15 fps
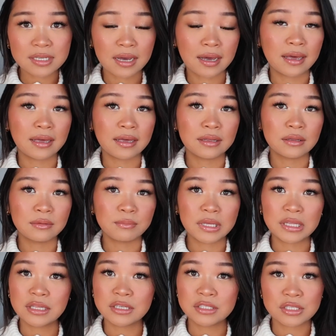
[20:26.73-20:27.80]
I
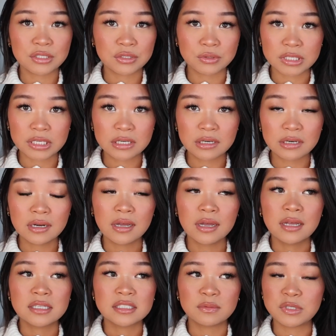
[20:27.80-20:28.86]
mainly just do dinner
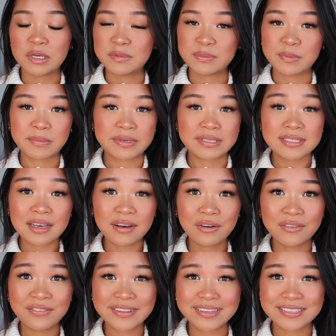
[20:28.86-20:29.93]
sometimes by
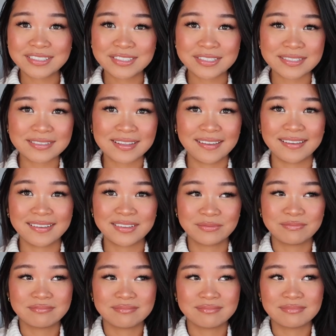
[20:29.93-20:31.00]
myself, and it's just like
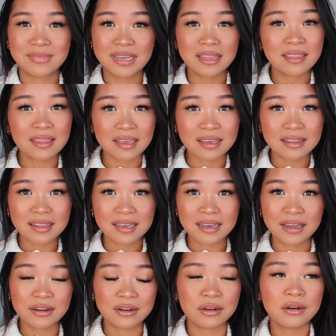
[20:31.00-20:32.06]
my thing.
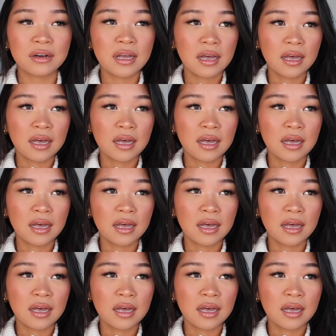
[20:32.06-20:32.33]
Like I don't know,